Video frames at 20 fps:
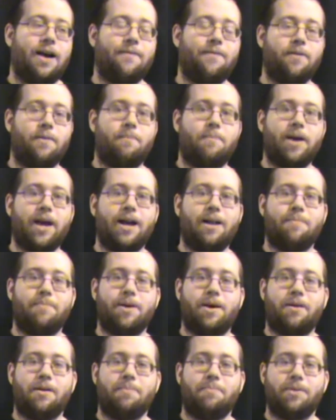I feel bad
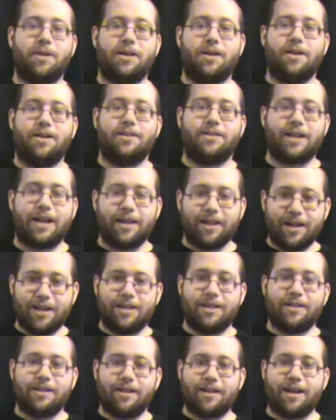about it because I
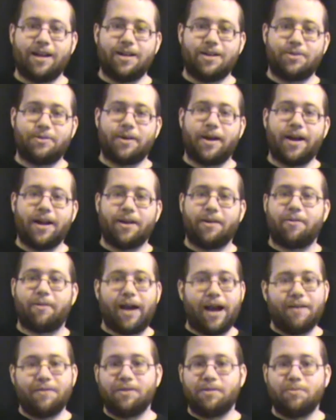like to kind of try to
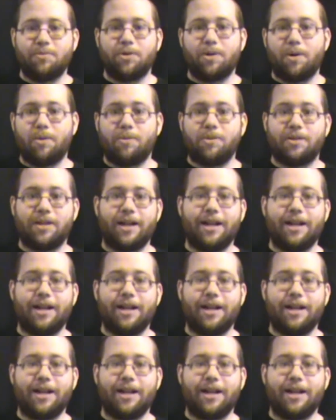craft some jokes,